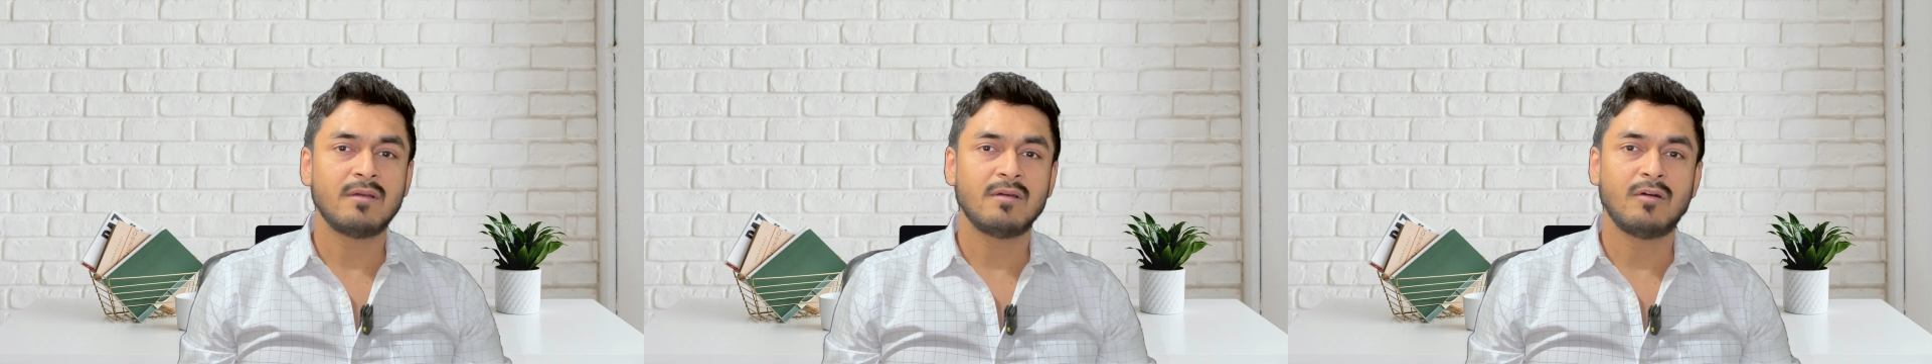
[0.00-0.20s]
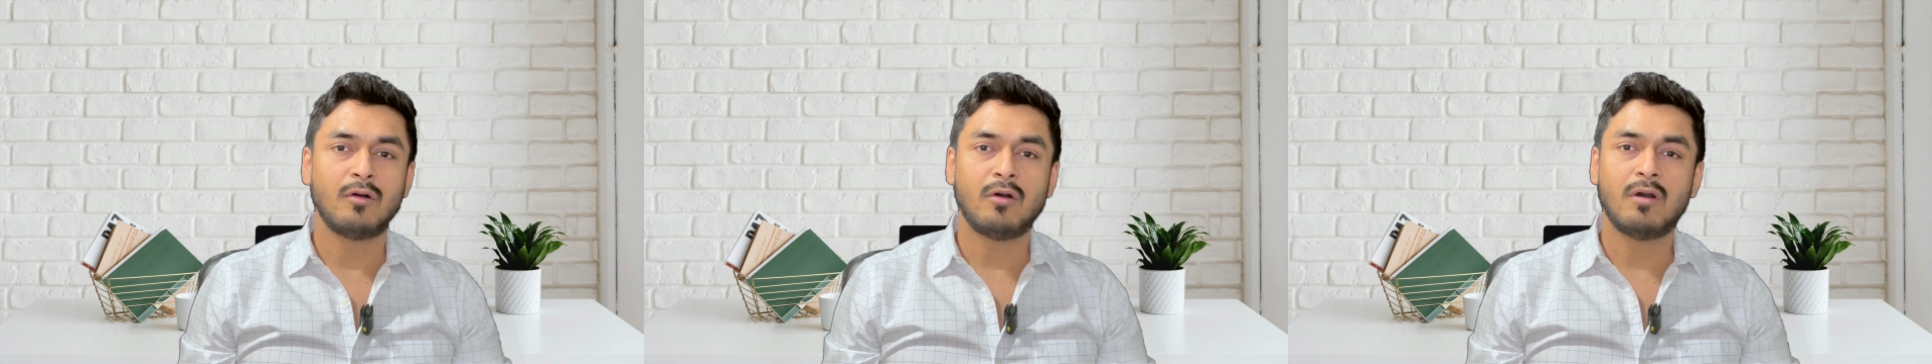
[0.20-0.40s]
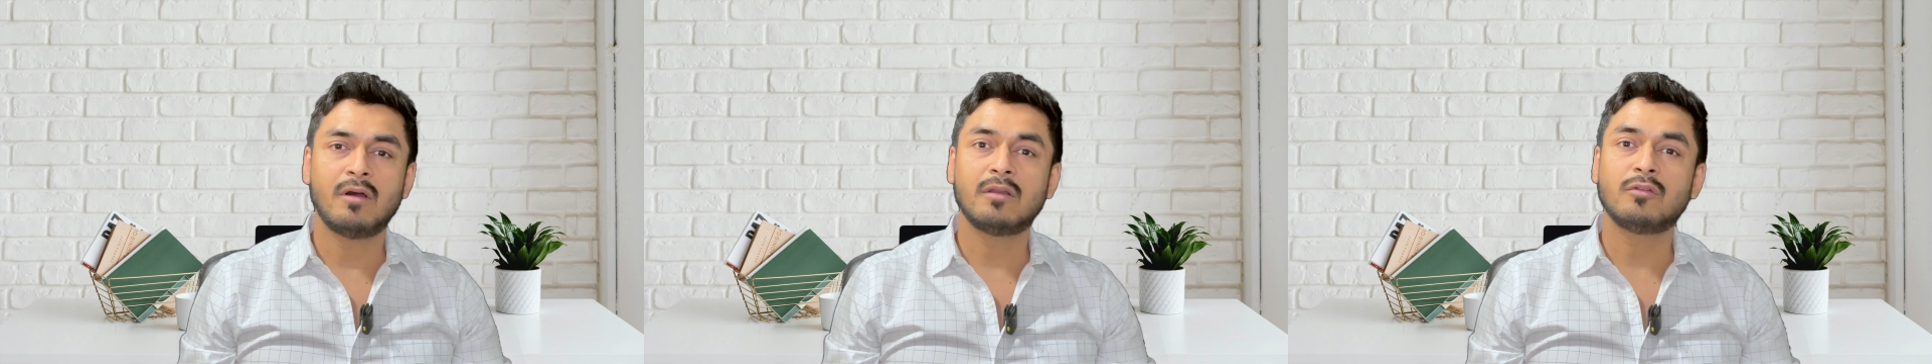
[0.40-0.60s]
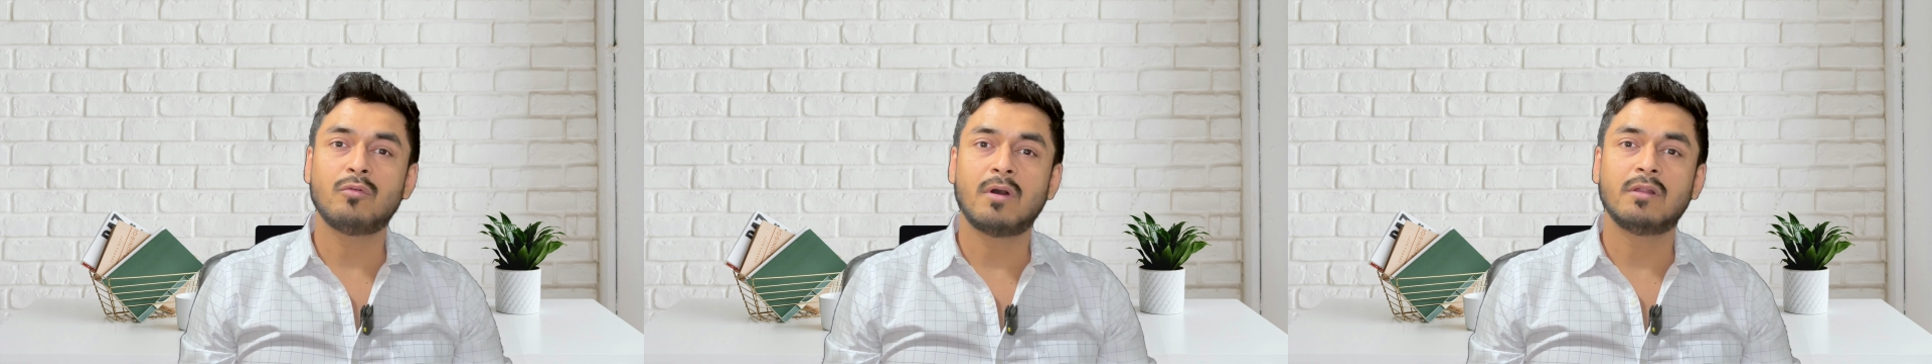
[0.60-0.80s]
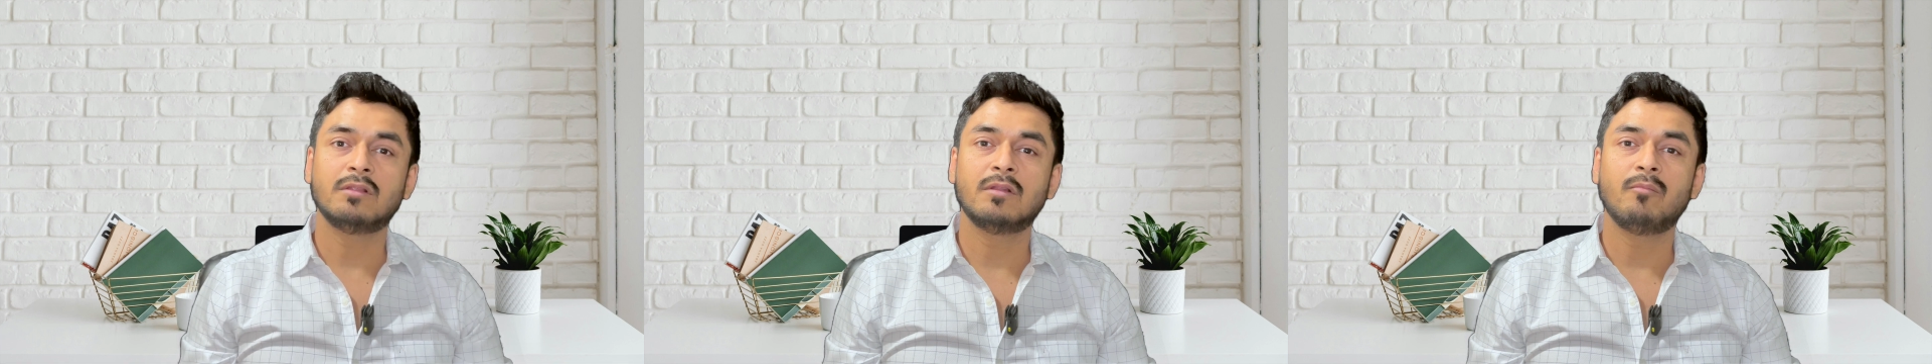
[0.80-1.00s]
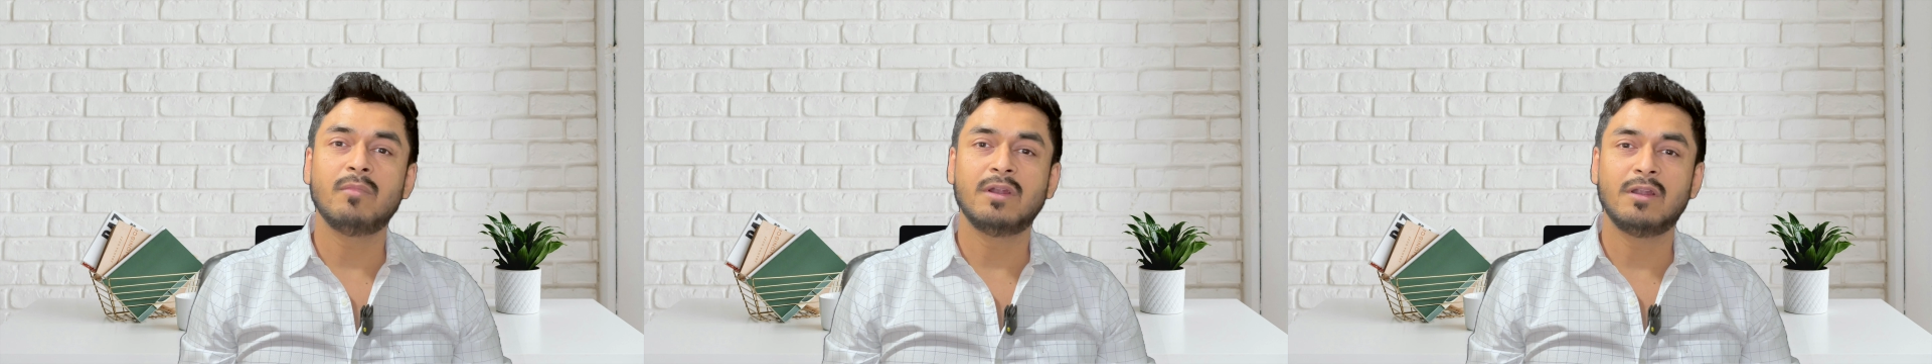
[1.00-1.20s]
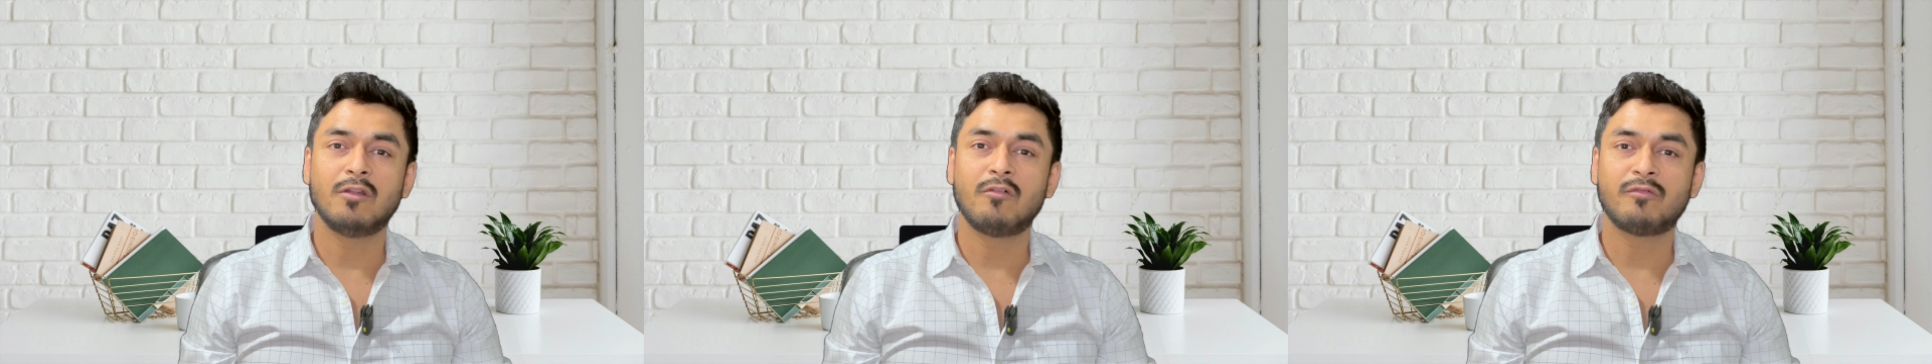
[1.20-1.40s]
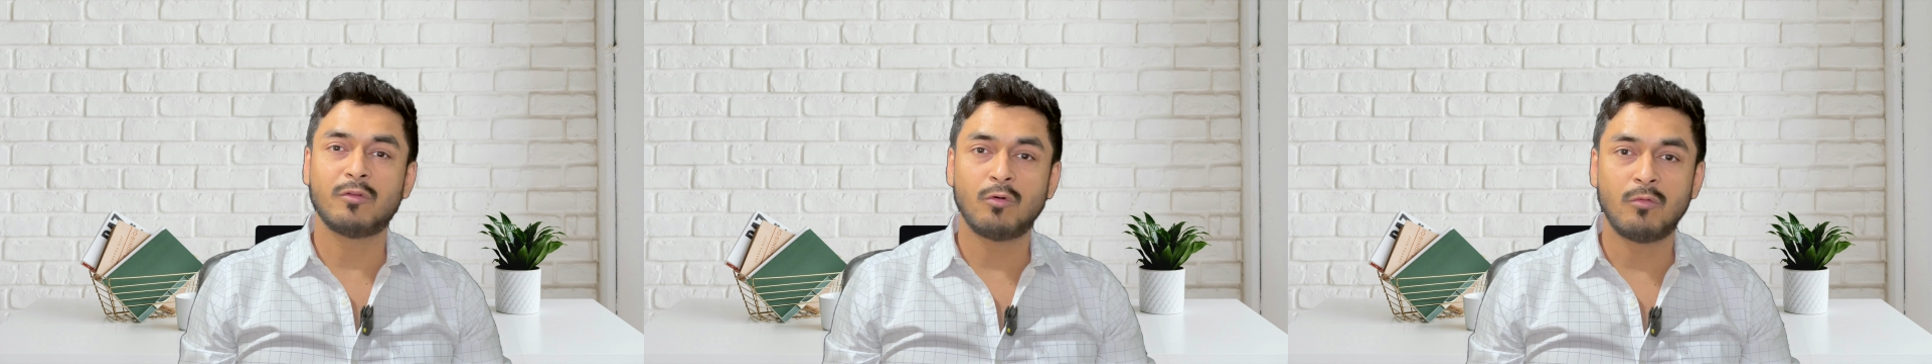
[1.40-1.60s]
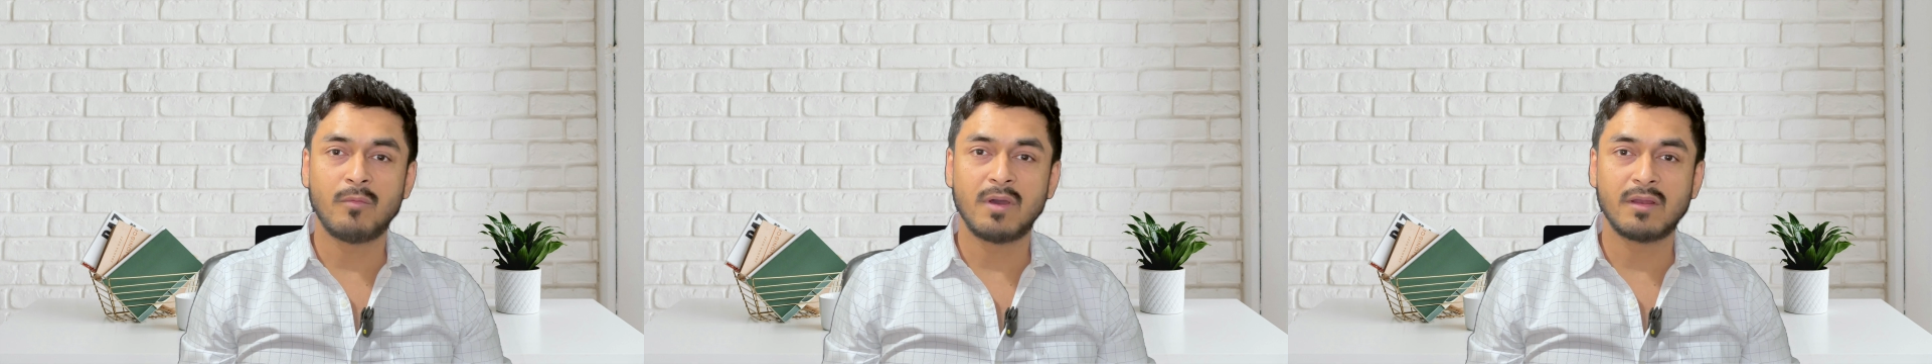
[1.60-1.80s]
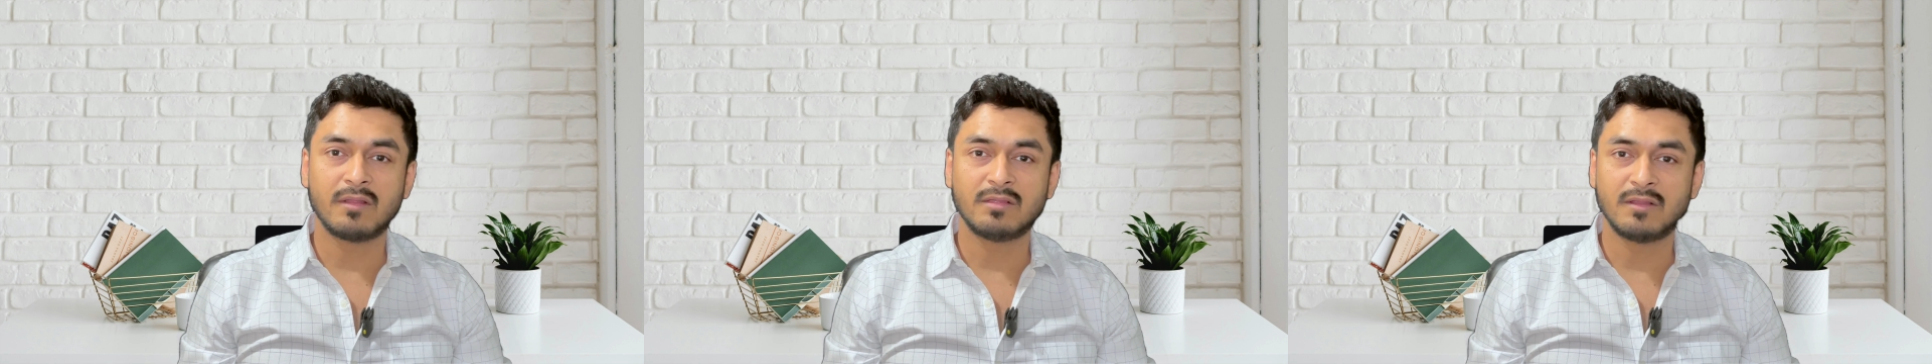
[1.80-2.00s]
or you are in the middle of
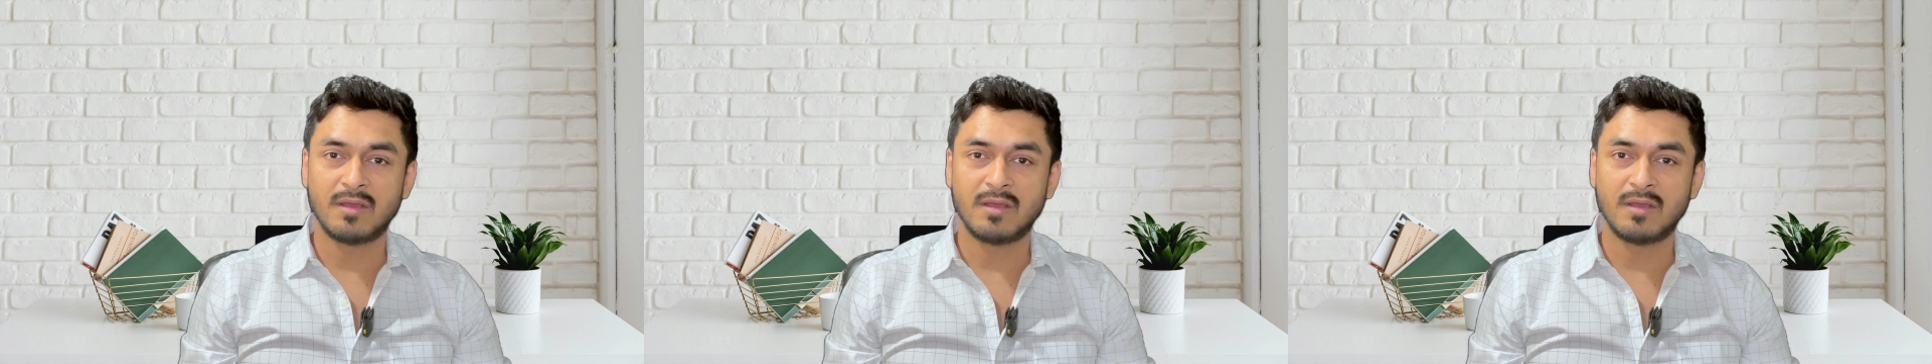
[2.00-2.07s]
nowhere in the